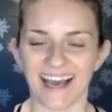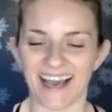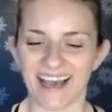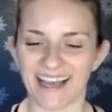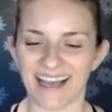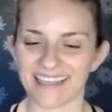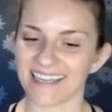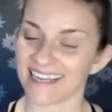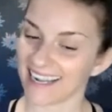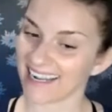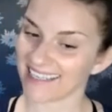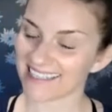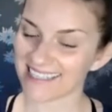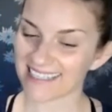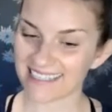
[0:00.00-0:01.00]
Uh,
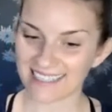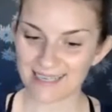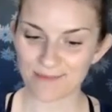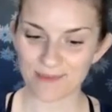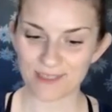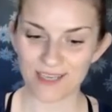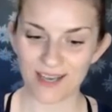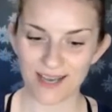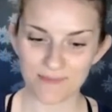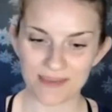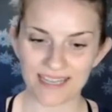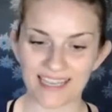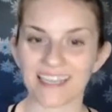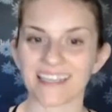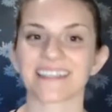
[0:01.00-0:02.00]
today's sleep topic